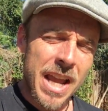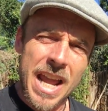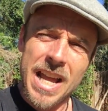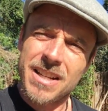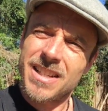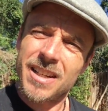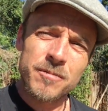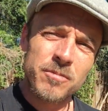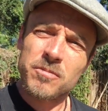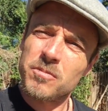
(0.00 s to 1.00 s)
And
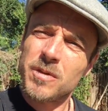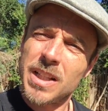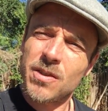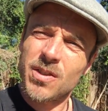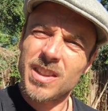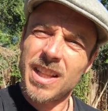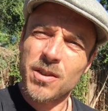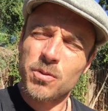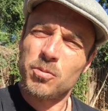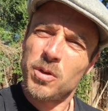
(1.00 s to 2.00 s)
let's